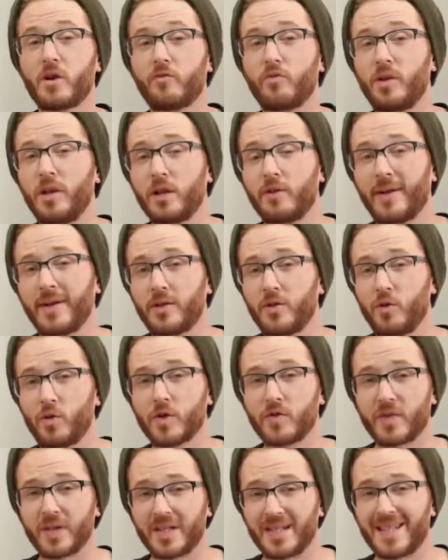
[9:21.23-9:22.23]
are really great
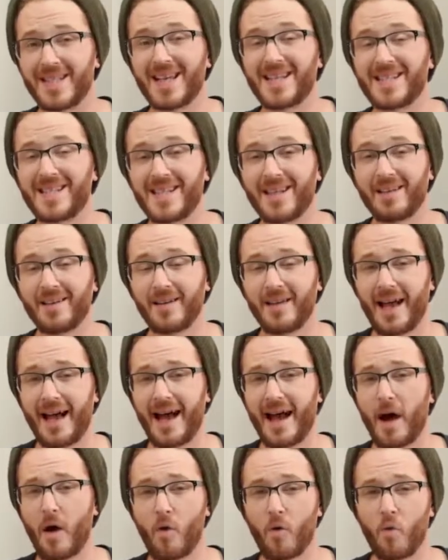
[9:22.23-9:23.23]
tools for testing
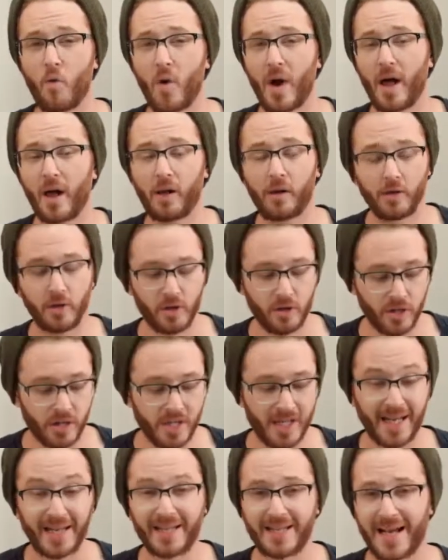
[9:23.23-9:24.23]
how well your
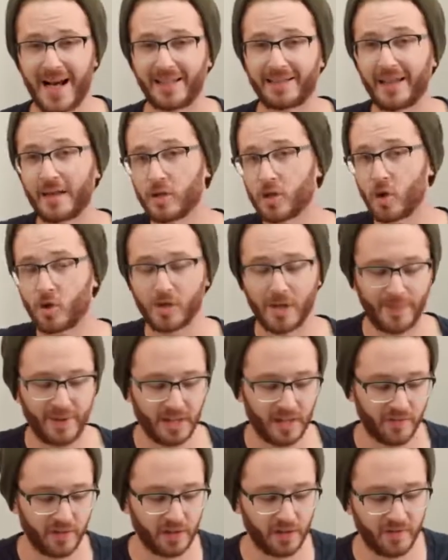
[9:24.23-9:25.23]
site content shows up
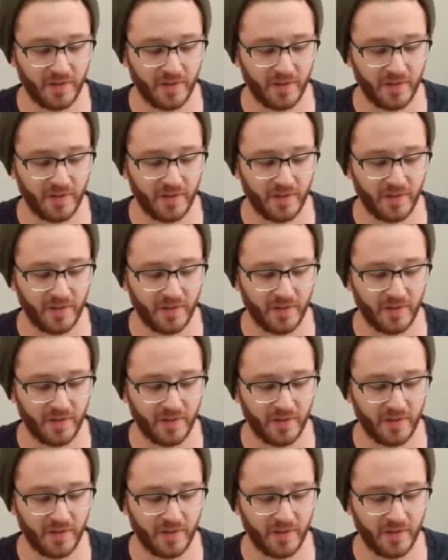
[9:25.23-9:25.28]
on different